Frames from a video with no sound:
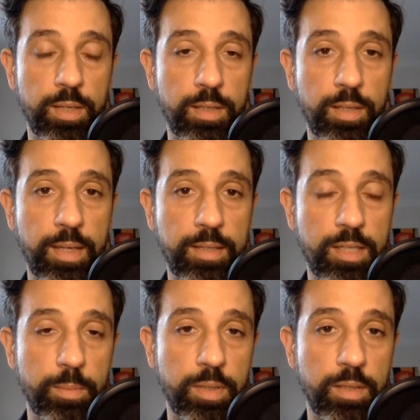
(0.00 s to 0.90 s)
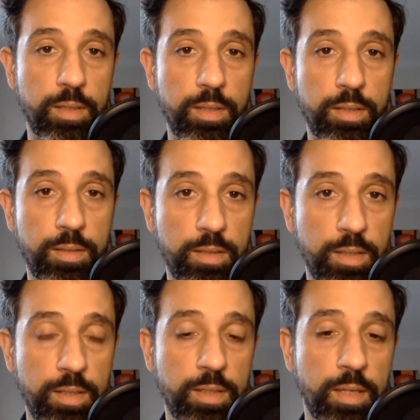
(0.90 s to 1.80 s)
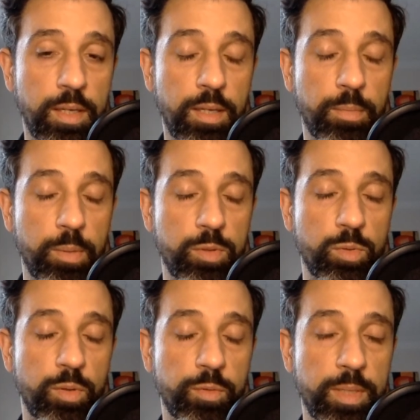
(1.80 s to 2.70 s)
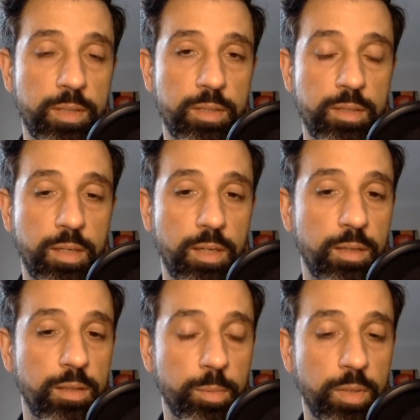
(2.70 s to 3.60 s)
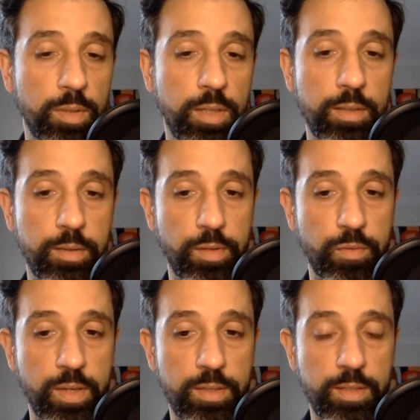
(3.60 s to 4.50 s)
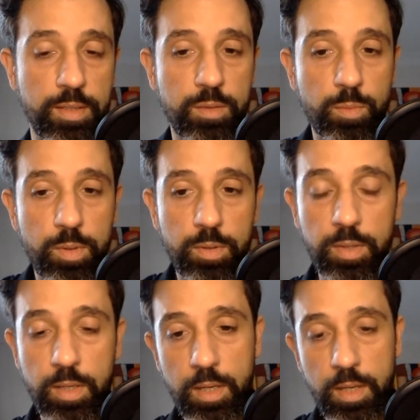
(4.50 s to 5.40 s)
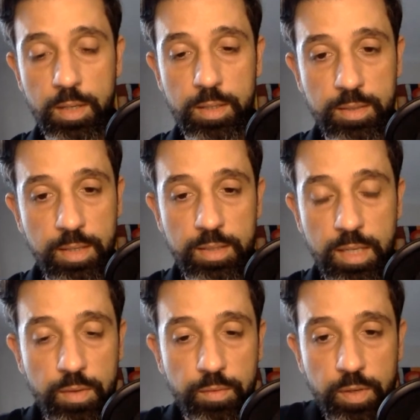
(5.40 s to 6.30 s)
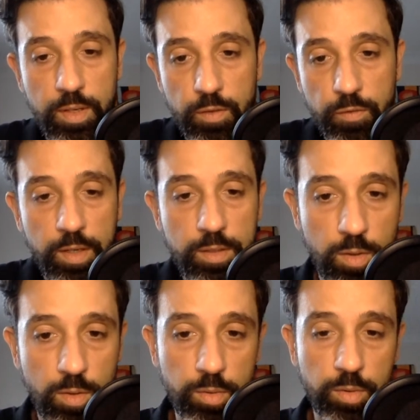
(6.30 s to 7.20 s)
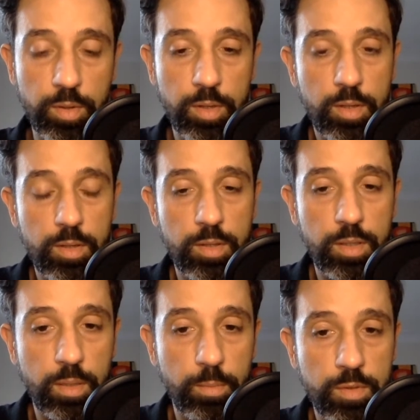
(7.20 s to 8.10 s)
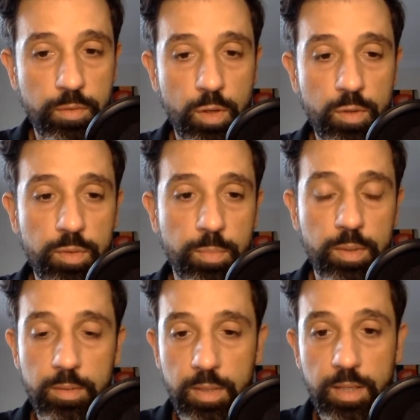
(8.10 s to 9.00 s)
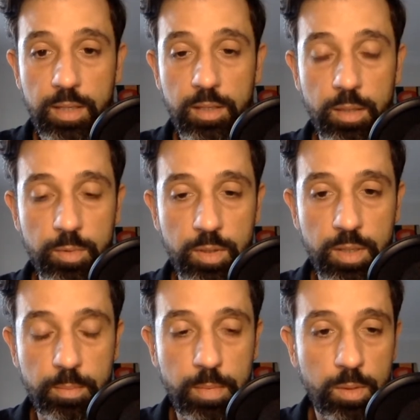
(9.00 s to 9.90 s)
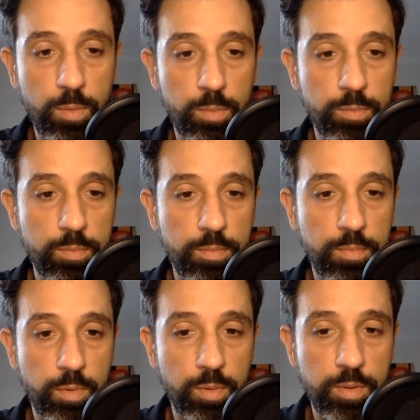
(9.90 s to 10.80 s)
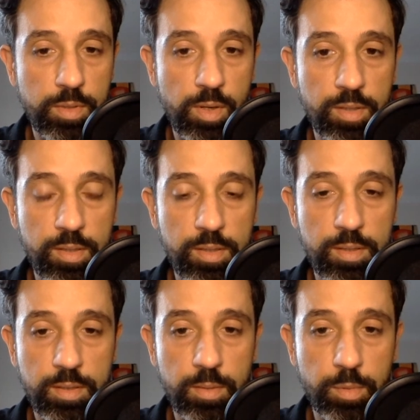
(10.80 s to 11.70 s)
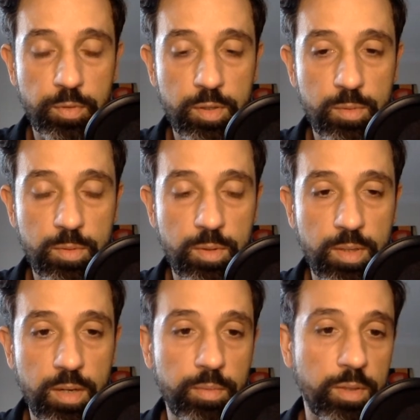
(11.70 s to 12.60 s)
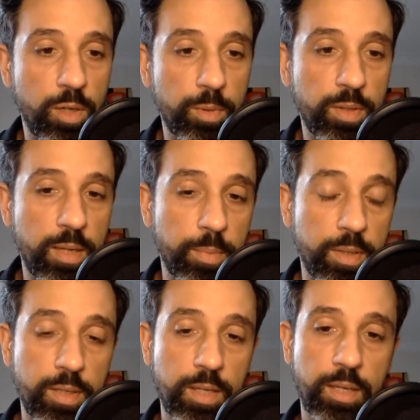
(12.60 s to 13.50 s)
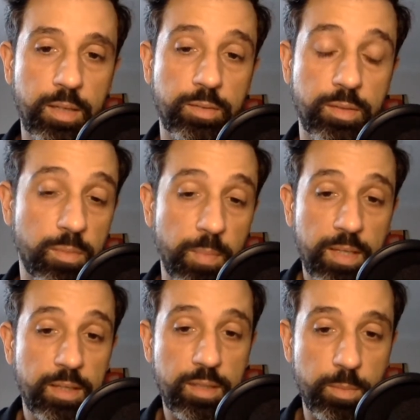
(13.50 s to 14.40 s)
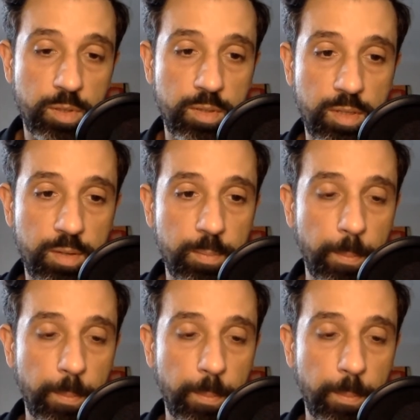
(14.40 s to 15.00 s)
in the next coming year, maybe 12 months, a little bit longer, the vaccines will start to have an effect on the numbers of COVID. But again, I'm not a medical or a scientist professional, so I can't really comment on that, but just making assumptions now.